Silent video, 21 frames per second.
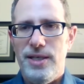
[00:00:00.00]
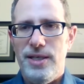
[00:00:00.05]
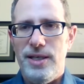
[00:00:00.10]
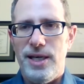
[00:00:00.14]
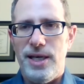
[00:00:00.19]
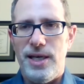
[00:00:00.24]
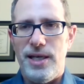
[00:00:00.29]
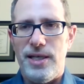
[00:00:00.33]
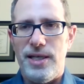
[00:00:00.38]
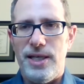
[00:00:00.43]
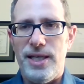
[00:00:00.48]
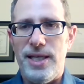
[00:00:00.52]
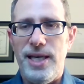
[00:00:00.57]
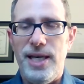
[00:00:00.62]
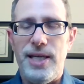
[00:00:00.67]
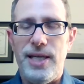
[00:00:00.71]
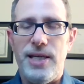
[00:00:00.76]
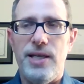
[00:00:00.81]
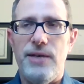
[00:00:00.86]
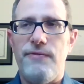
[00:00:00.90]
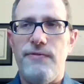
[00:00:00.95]
And
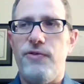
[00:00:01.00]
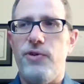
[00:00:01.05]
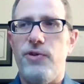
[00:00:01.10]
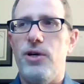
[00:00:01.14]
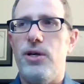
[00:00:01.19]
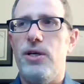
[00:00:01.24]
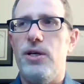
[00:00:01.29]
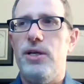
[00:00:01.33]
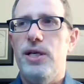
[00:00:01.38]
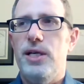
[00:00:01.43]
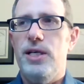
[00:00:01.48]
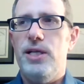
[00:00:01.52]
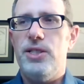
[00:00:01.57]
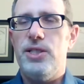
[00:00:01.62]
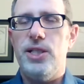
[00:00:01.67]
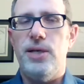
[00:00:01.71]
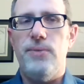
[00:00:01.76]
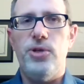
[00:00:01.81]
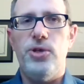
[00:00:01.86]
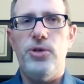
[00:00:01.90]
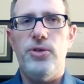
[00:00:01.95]
again, if for
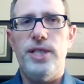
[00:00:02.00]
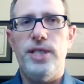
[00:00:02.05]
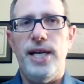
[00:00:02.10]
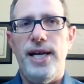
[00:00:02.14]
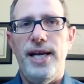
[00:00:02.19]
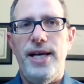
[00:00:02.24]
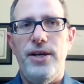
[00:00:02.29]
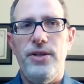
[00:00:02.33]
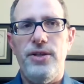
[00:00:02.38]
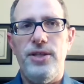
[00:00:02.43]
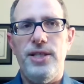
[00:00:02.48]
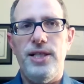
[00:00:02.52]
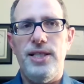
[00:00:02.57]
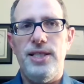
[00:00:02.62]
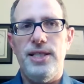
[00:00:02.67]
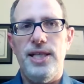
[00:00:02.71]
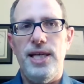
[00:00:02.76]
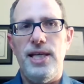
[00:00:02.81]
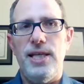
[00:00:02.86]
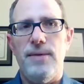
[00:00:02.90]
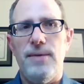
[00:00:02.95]
someone who's in a healthy
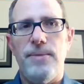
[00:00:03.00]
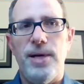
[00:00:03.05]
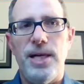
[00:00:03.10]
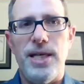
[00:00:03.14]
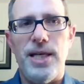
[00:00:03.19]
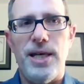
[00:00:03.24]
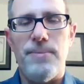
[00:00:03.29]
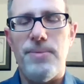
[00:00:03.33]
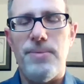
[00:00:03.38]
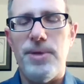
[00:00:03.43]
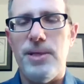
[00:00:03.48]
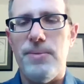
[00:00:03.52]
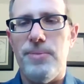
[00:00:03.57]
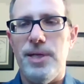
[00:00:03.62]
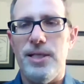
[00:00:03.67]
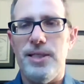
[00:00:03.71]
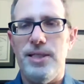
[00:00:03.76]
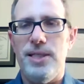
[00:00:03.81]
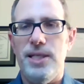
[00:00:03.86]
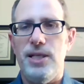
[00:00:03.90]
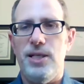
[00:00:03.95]
state, it might not be a
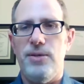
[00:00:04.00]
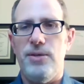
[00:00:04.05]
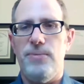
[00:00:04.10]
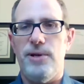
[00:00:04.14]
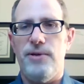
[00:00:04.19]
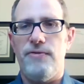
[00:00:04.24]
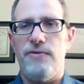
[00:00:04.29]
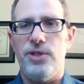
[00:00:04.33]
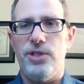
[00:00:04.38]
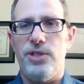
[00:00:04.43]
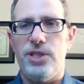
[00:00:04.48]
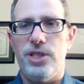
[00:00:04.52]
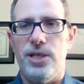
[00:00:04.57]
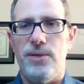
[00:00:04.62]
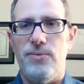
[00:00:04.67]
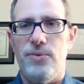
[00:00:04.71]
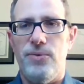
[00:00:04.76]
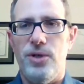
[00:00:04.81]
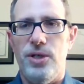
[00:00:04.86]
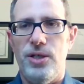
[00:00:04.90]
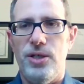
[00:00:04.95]
big deal. But for
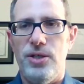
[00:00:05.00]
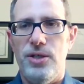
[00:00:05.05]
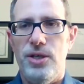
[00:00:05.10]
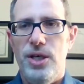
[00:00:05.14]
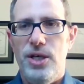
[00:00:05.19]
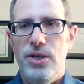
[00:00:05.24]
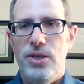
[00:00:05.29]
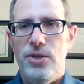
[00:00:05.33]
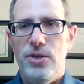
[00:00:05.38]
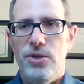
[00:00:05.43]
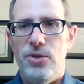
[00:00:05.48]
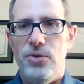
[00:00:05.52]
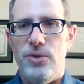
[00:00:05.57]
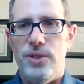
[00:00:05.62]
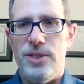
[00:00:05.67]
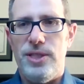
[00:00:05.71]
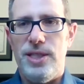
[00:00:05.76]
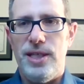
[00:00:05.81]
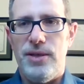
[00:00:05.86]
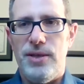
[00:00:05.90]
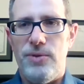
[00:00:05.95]
someone who is
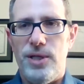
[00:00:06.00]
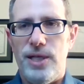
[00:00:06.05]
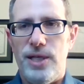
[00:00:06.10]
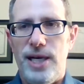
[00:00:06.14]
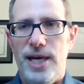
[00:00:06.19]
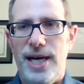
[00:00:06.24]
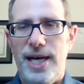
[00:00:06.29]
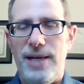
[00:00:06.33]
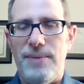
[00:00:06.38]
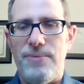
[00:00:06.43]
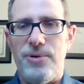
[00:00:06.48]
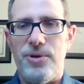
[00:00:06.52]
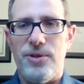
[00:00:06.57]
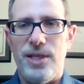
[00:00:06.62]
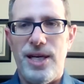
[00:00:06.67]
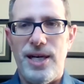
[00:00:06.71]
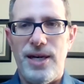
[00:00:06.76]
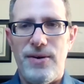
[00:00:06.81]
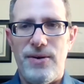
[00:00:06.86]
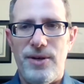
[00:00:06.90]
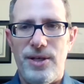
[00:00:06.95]
dealing with
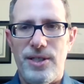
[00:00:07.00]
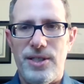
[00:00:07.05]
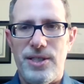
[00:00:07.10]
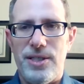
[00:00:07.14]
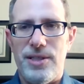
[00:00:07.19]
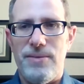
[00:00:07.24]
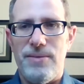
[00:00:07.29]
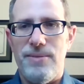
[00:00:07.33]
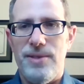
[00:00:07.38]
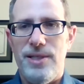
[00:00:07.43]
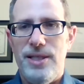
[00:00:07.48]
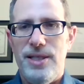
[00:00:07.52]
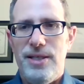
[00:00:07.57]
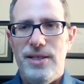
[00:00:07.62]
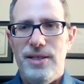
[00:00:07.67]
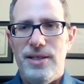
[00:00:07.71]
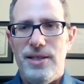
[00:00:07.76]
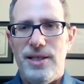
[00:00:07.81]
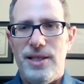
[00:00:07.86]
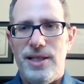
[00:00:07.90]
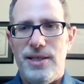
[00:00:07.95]
hyperthyroidism,
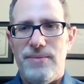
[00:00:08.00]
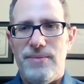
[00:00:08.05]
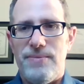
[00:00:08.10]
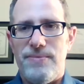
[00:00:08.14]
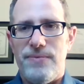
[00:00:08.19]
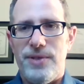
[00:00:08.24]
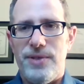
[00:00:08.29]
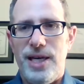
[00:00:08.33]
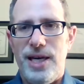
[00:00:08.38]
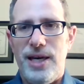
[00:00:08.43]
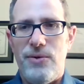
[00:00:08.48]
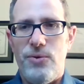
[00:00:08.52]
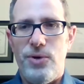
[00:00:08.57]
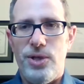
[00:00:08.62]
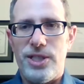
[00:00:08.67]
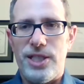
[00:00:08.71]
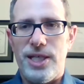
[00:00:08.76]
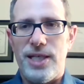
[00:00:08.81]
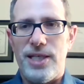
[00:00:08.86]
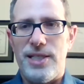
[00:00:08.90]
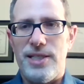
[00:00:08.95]
I
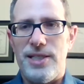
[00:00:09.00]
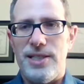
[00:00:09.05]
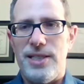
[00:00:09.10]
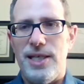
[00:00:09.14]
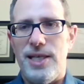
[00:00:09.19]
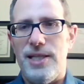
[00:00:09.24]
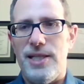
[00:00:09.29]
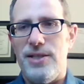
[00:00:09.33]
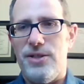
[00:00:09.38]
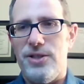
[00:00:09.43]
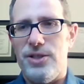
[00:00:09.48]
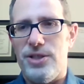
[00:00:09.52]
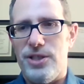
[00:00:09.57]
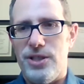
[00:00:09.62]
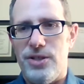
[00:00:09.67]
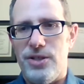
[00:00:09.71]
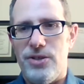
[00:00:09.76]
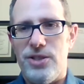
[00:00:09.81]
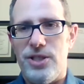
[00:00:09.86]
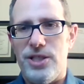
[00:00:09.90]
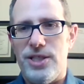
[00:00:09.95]
wish I could say there's,
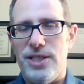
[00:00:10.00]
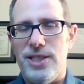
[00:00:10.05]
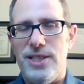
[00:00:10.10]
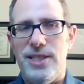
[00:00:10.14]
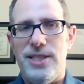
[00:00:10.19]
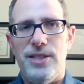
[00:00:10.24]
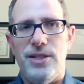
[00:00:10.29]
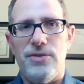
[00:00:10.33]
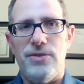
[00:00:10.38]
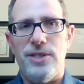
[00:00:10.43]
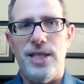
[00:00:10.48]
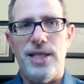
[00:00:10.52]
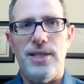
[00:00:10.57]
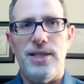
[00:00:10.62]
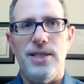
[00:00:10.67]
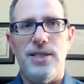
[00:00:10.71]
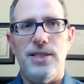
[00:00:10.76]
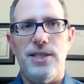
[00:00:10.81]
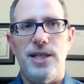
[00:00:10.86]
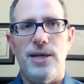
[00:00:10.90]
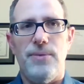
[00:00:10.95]
just, take
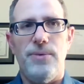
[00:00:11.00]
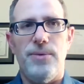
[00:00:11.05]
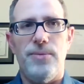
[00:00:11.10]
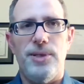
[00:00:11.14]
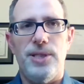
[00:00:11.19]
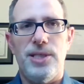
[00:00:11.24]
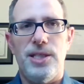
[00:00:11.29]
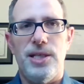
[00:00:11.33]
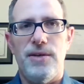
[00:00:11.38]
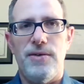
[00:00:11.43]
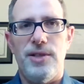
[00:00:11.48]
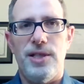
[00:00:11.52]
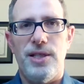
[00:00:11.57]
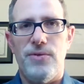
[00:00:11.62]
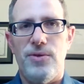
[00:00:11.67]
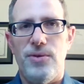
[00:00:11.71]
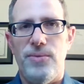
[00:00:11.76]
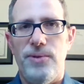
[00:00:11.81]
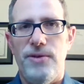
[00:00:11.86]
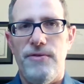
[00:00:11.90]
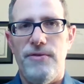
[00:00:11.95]
these supplements and everything
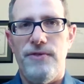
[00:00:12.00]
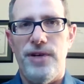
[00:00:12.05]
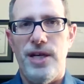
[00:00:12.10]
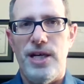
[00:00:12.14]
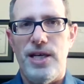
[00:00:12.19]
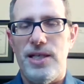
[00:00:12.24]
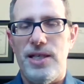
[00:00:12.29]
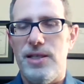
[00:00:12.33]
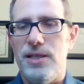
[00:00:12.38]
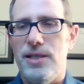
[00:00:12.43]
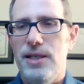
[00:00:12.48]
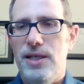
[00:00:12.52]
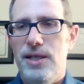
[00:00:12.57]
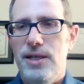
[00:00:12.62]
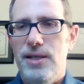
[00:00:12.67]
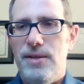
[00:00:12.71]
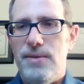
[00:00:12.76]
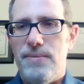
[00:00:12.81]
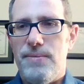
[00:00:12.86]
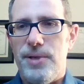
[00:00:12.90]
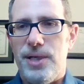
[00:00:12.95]
will be fine.
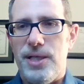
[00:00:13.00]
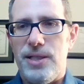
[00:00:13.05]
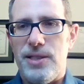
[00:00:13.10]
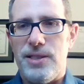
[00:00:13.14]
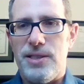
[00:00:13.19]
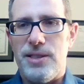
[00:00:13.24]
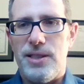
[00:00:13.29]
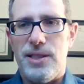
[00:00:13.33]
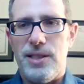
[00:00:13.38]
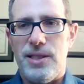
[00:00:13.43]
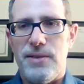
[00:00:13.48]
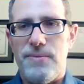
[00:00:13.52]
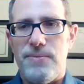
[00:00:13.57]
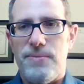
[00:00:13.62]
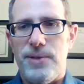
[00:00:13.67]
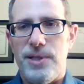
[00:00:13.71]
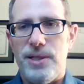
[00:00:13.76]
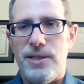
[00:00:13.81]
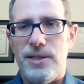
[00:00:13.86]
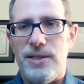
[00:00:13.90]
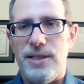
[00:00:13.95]
But
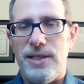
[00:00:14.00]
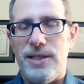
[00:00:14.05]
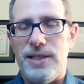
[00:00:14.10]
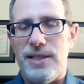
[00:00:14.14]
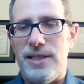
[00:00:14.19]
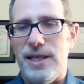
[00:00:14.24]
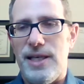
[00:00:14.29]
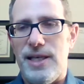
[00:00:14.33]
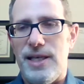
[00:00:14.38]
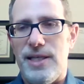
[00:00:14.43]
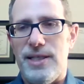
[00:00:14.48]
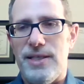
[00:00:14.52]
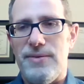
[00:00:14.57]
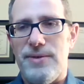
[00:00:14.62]
yeah,